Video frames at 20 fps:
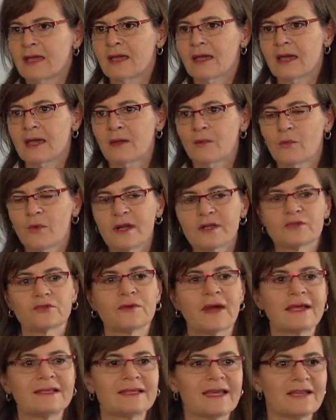I want
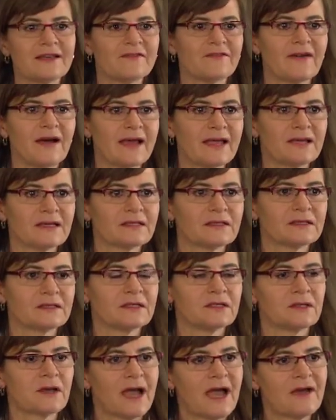to identify it.
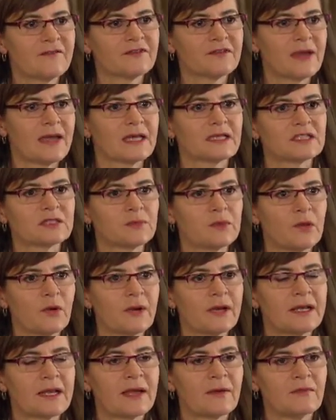After I
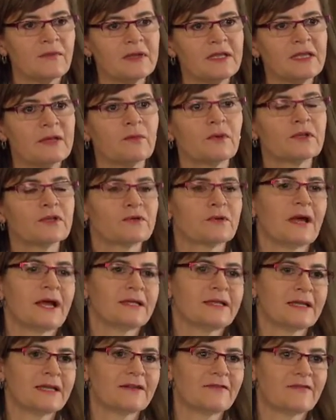explore it, I really want to
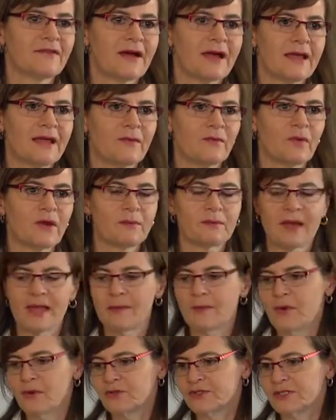identify what my
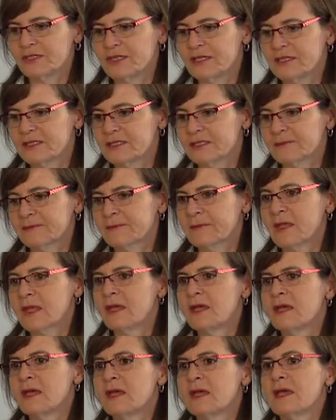emotion is.
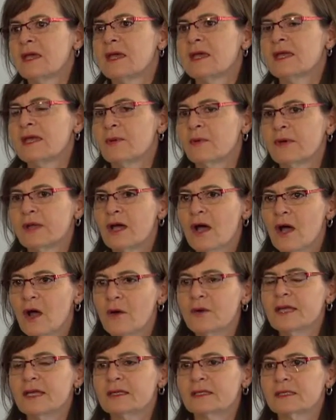And I want to
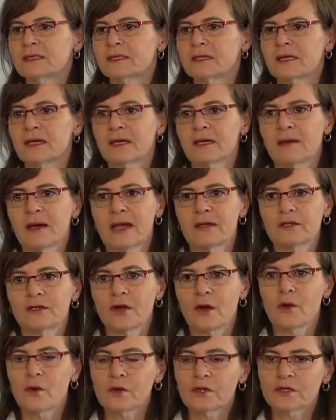own it. I
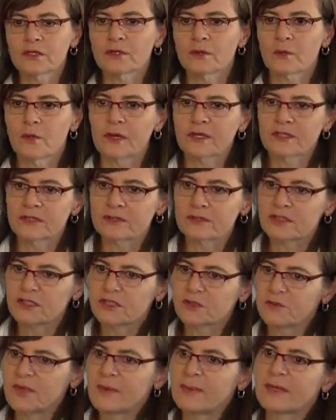don't want to
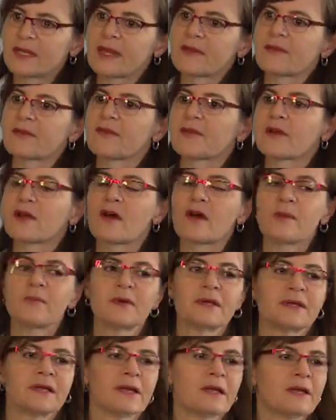sweep it under the
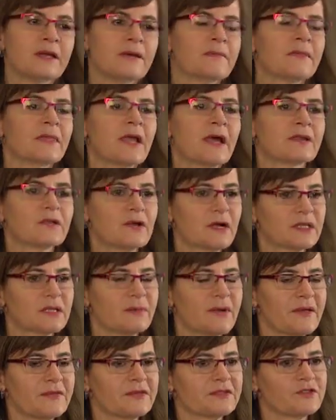carpet. I talked
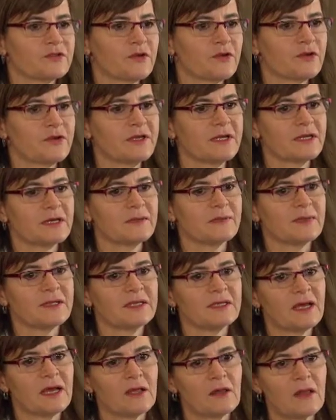about this earlier,
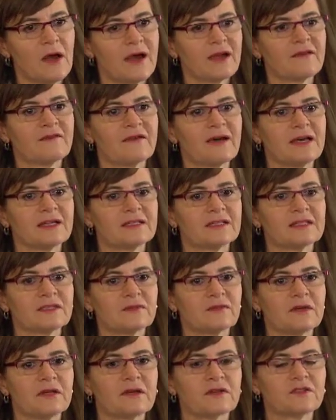but a lot of us,
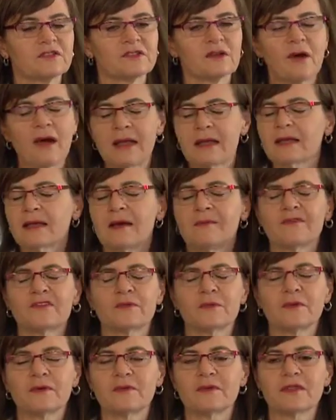we are so
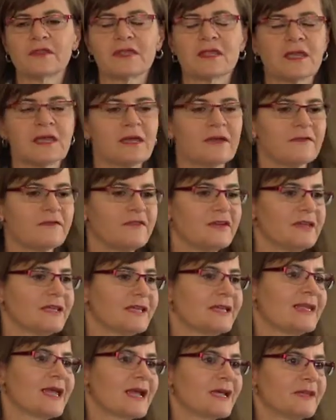uncomfortable with
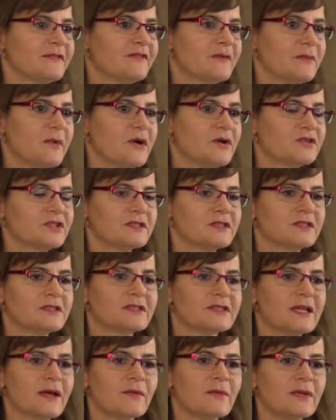feeling negative
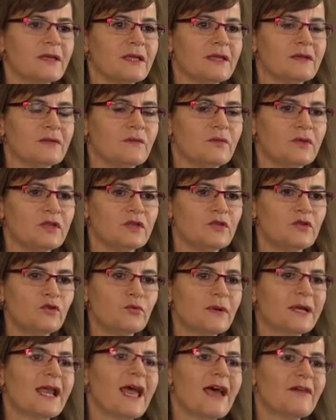emotions that we do
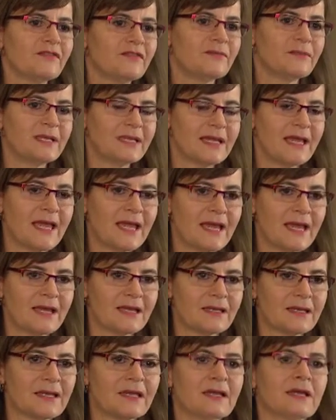whatever we
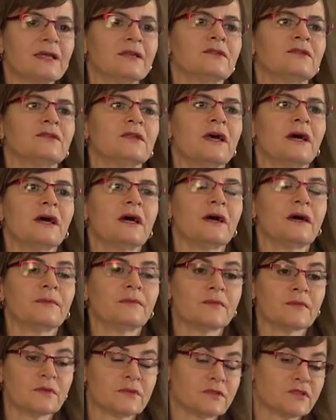can
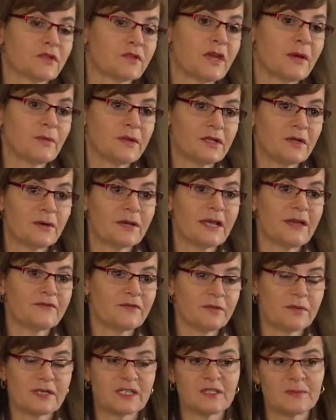so that we don't have
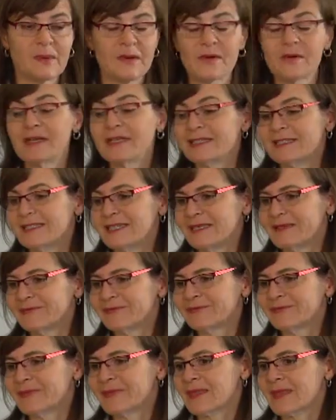to experience it.
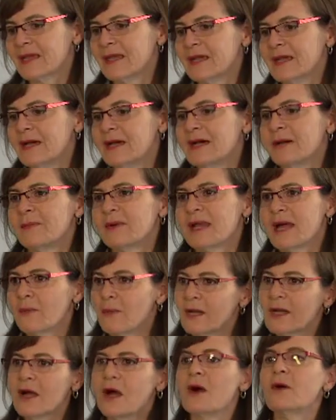But I
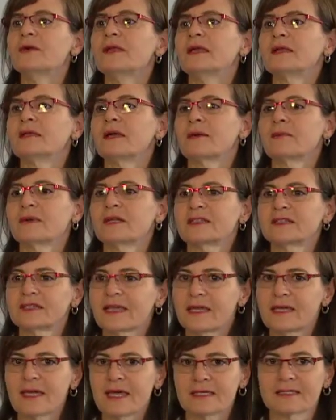want to own it. I want to
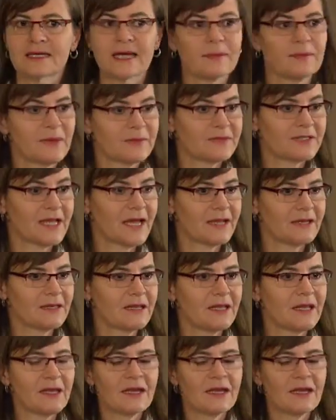say, yes, I'm upset.